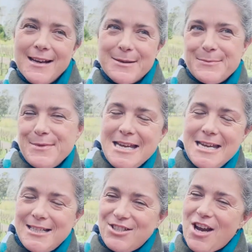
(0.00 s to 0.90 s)
I'm
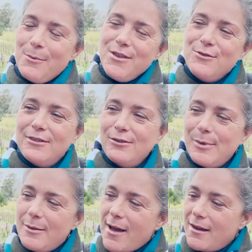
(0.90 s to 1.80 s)
here to chat with you a little
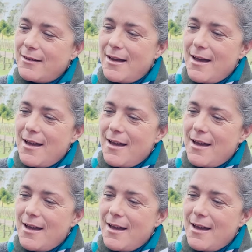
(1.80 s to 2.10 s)
bit about